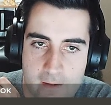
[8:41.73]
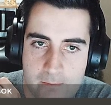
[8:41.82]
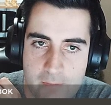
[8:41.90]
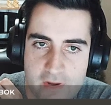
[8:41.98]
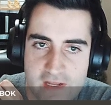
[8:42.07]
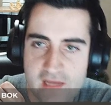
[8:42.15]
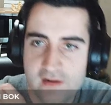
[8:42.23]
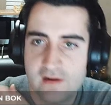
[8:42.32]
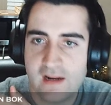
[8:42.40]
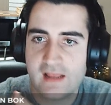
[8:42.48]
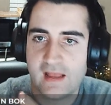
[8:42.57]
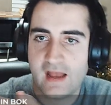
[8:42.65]
but
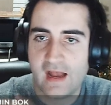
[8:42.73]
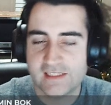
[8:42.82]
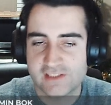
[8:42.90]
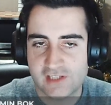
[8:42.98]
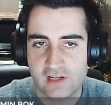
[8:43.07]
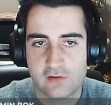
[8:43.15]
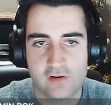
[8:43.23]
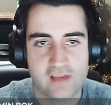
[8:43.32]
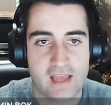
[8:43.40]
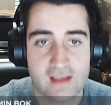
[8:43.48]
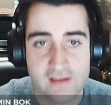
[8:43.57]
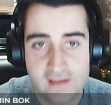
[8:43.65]
here I saw like, okay,
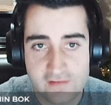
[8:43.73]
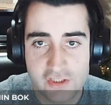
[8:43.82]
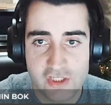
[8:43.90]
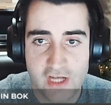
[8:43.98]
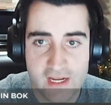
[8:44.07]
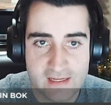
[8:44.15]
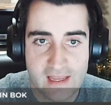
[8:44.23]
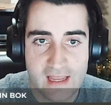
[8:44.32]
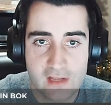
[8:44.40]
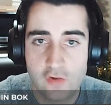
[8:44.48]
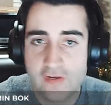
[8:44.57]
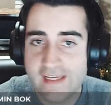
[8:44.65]
I can give a check
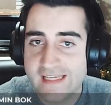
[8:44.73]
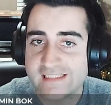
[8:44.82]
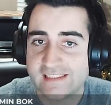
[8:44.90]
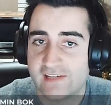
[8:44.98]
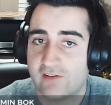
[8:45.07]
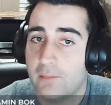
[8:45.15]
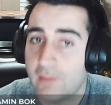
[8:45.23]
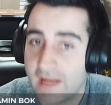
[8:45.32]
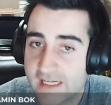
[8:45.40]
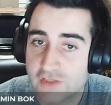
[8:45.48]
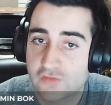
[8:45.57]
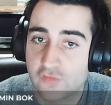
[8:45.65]
and go e7, and black
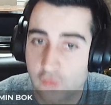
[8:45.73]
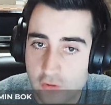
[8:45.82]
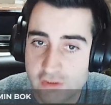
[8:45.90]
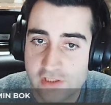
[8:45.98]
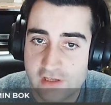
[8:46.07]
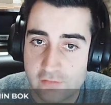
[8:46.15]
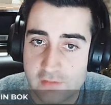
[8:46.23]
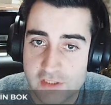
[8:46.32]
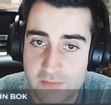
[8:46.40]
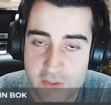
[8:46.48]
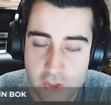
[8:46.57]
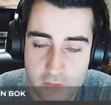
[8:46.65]
is forced to give up this
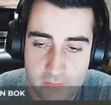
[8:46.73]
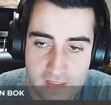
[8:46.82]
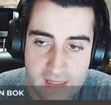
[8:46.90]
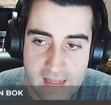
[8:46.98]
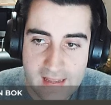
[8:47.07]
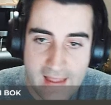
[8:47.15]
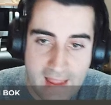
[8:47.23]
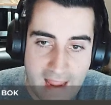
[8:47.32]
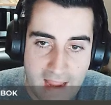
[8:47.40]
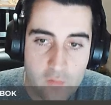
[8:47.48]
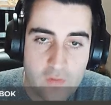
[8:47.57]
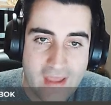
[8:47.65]
bishop,
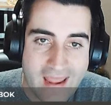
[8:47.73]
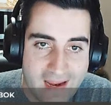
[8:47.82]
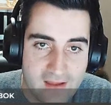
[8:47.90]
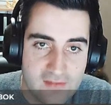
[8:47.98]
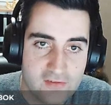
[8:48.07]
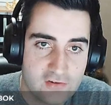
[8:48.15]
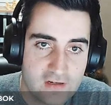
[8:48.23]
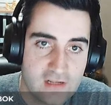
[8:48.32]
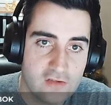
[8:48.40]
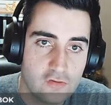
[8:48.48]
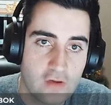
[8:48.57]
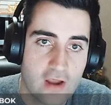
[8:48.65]
and we enter
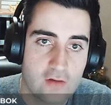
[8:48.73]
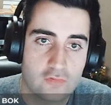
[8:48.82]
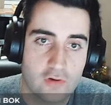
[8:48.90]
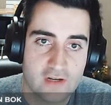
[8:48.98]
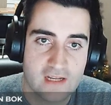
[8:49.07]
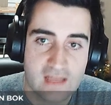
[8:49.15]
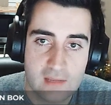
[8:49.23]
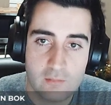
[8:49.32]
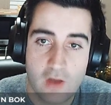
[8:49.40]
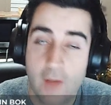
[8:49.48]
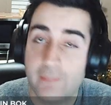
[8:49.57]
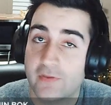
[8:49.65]
into a rook endgame
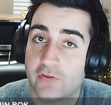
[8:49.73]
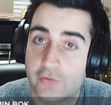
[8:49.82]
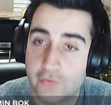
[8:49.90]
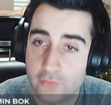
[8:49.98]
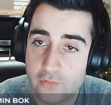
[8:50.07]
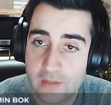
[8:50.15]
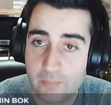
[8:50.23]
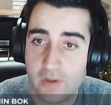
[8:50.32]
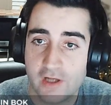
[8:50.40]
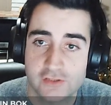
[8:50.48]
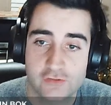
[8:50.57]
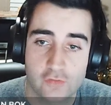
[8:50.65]
up 3
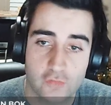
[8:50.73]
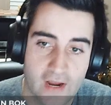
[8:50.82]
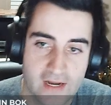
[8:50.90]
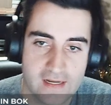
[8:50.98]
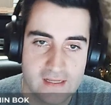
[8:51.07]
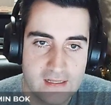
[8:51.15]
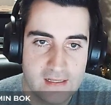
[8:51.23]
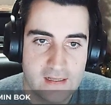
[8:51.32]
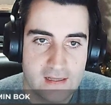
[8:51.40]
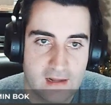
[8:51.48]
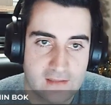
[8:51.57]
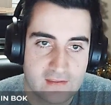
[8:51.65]
pawns for white.
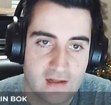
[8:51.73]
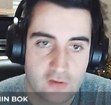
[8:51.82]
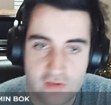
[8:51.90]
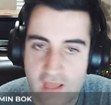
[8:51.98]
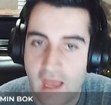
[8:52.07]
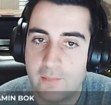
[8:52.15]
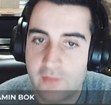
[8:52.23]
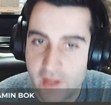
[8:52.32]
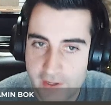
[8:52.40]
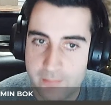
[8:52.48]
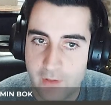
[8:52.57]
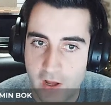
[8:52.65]
And I thought like, okay, I'm
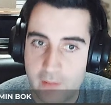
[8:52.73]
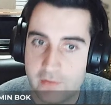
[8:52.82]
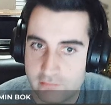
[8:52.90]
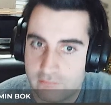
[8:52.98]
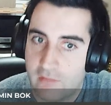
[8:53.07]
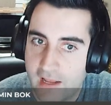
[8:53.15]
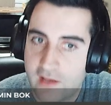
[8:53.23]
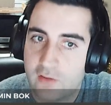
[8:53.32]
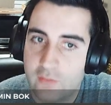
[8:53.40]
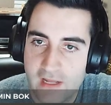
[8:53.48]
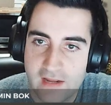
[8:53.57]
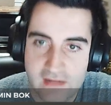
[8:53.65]
not a bot, but I can
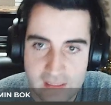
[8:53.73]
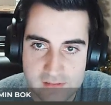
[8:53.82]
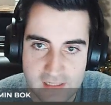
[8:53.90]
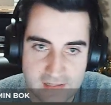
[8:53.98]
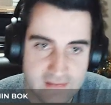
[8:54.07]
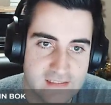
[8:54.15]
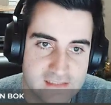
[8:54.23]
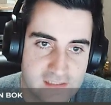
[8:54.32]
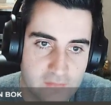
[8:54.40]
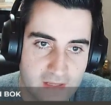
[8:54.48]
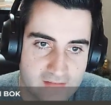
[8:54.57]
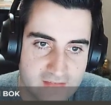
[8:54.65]
win endgames like these.
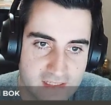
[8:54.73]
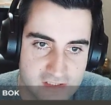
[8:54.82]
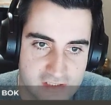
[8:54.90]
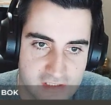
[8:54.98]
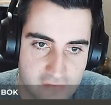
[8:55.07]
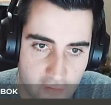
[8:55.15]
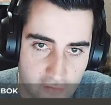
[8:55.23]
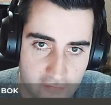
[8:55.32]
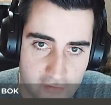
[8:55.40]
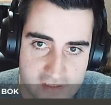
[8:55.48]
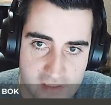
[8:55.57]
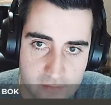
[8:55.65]
If black takes on c4,
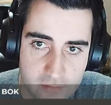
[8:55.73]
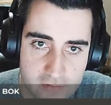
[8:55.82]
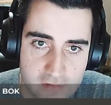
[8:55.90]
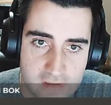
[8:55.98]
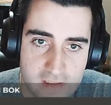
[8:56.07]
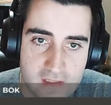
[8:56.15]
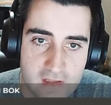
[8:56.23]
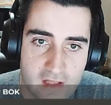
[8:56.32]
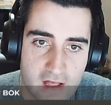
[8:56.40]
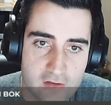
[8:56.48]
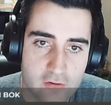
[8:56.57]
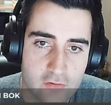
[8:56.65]
for example,
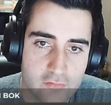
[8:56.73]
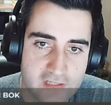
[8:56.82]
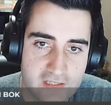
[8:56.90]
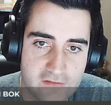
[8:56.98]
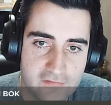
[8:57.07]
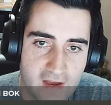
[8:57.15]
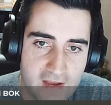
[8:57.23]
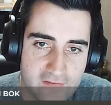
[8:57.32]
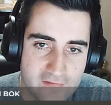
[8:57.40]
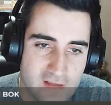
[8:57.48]
I'll go rook e5.